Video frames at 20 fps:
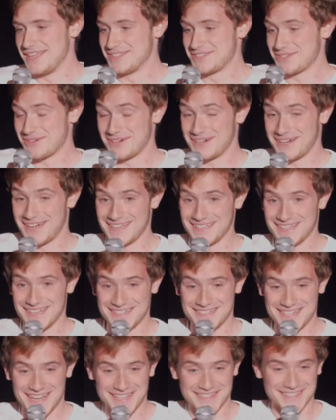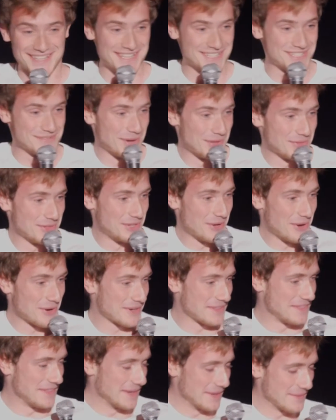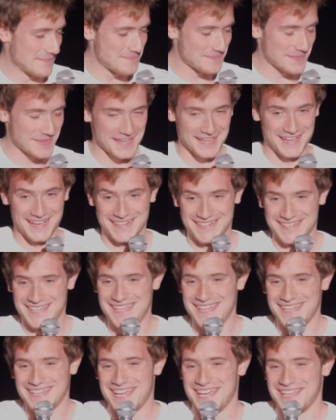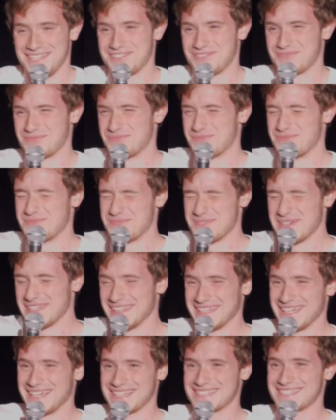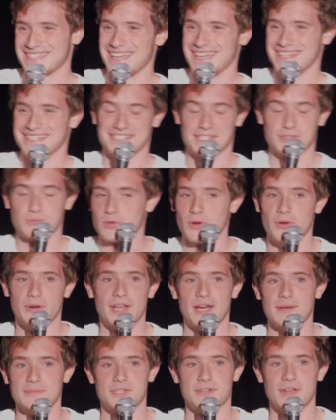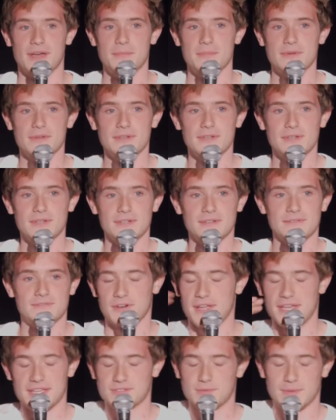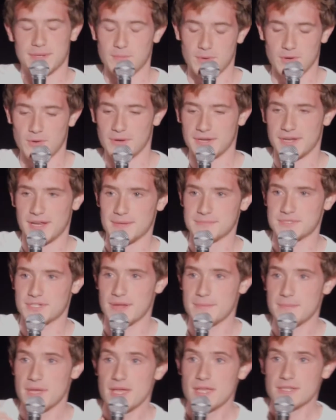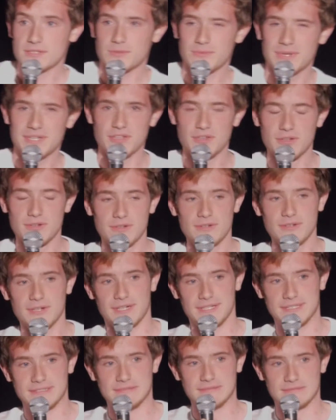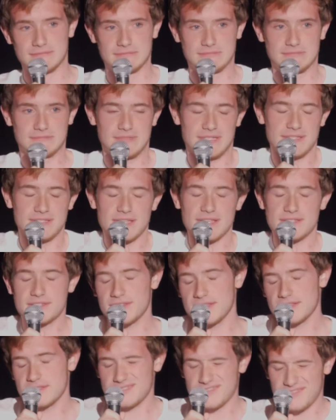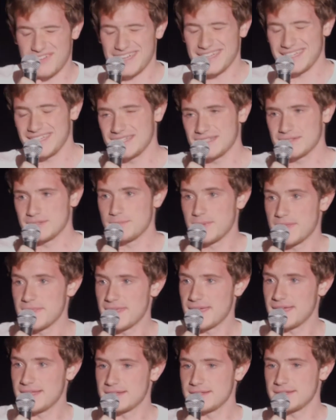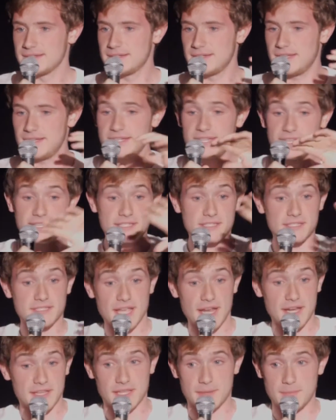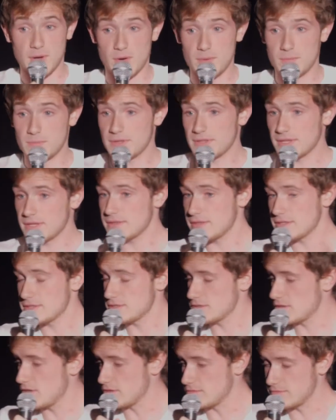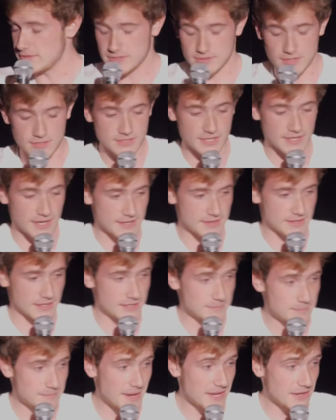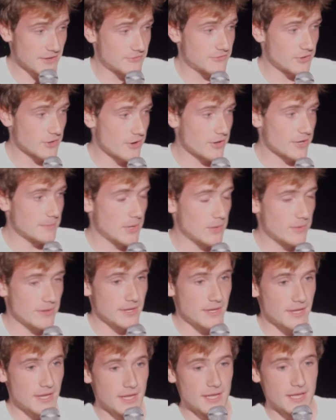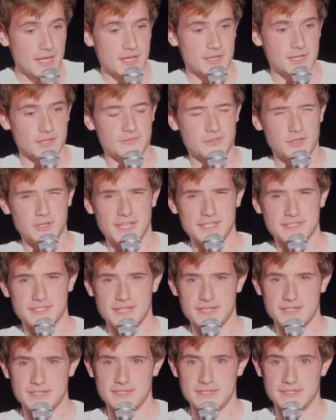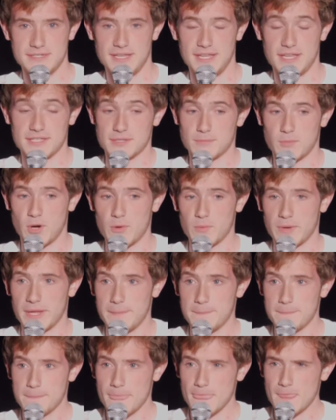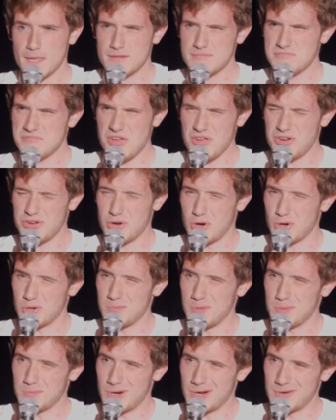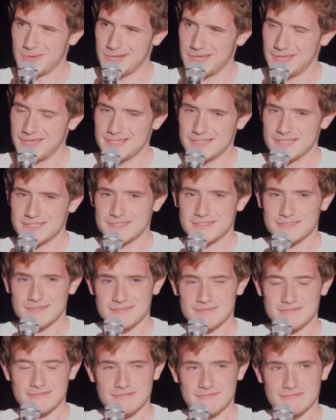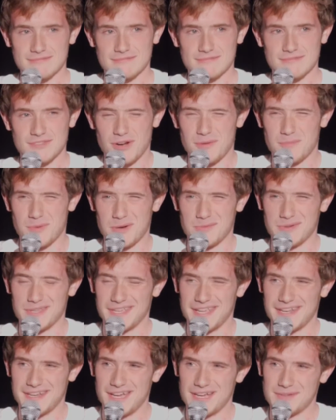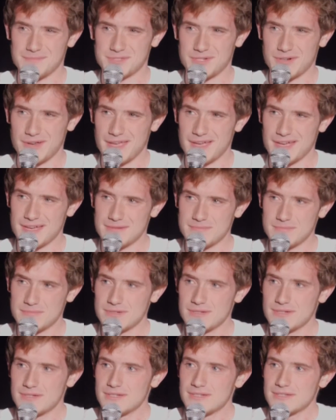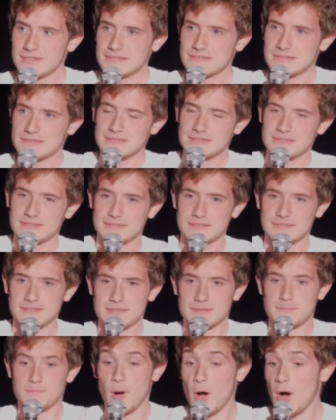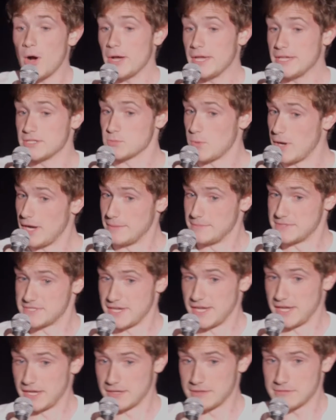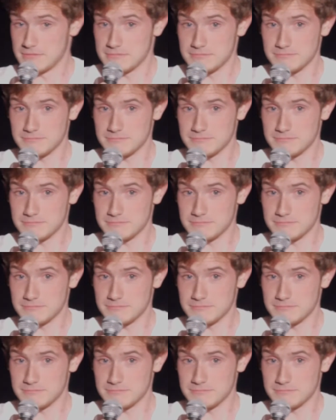so I tell Nige about the dog thing, and he gets really excited as we're going to Amsterdam. Forget Sweden, we're going to Amsterdam. So we do, and it's fine, but then, and he doesn't say anything about it. We're thinking, this is good, he's not said anything, he might have forgotten about it. Till a few days in, he has a brownie. Not a normal brownie. It's our brownie you get in Amsterdam. pot is what I'm saying.